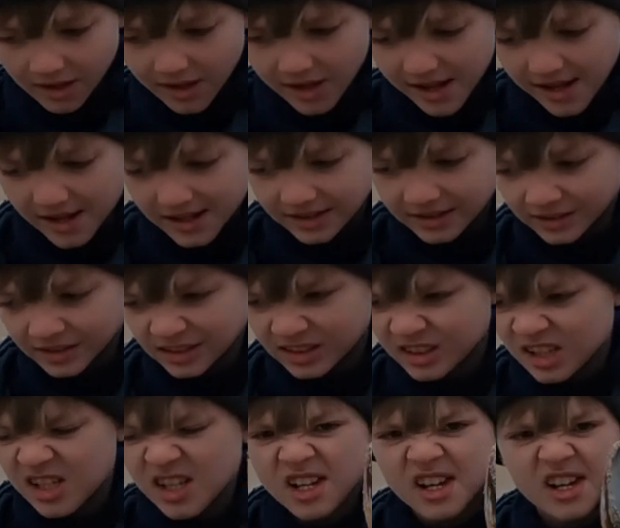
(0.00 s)
and whelks, but
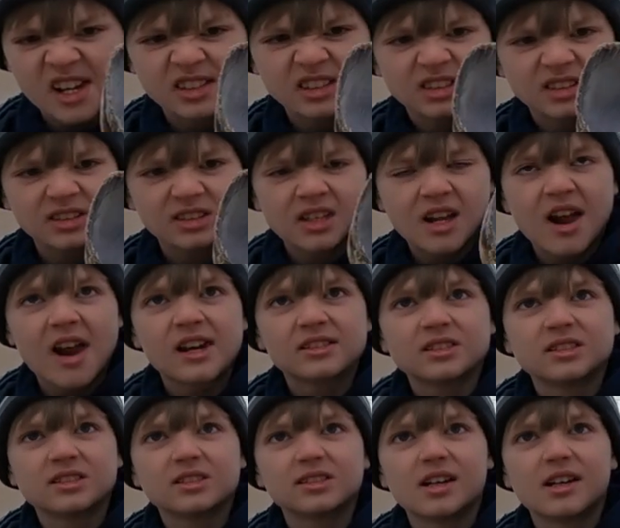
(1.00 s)
that's a cockle
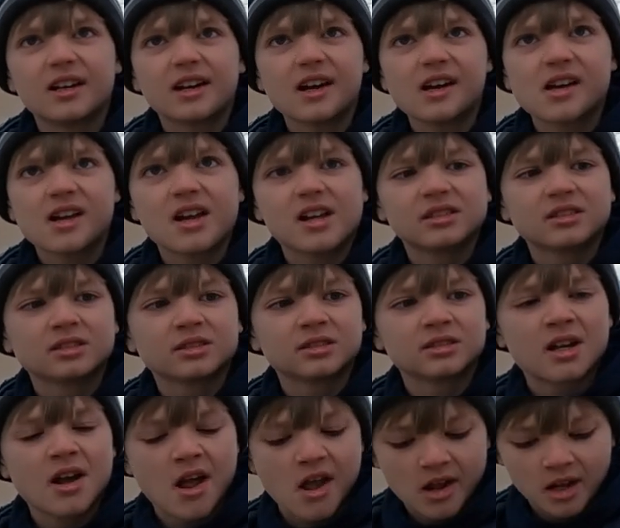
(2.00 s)
shell, C O C K
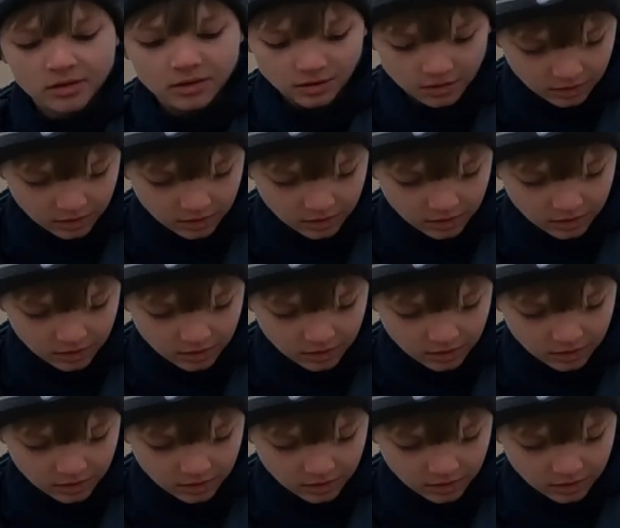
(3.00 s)
L E.